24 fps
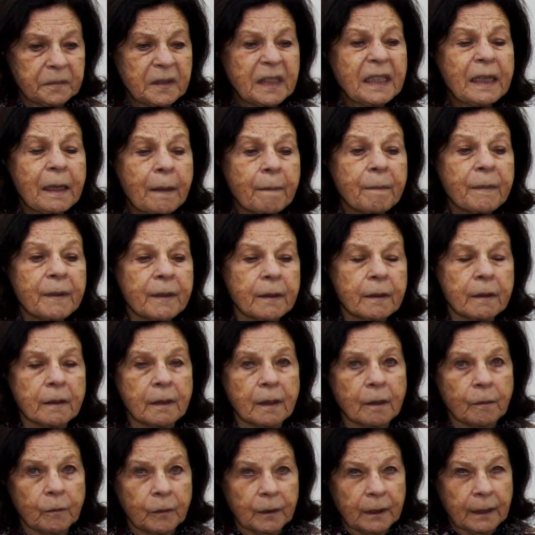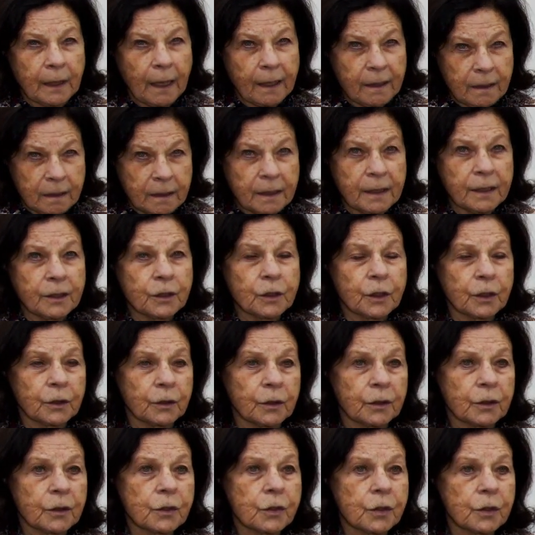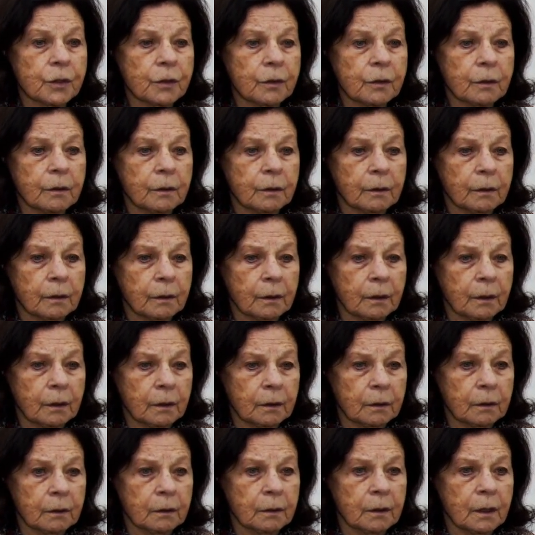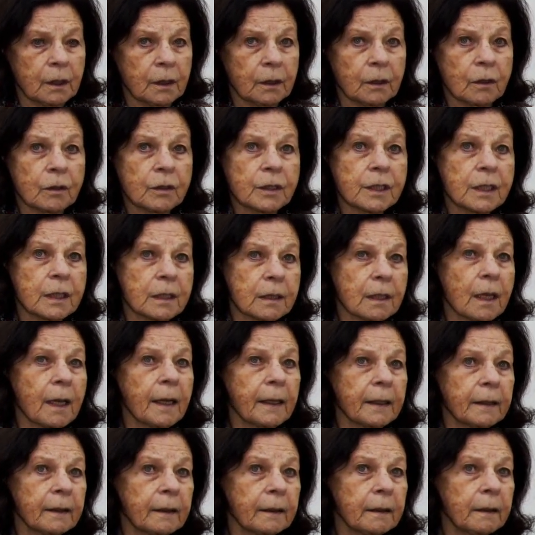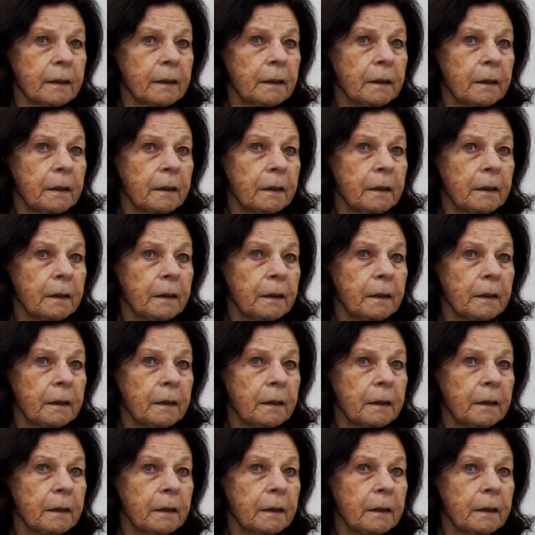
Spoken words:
the empathy that we need to nurture in our society,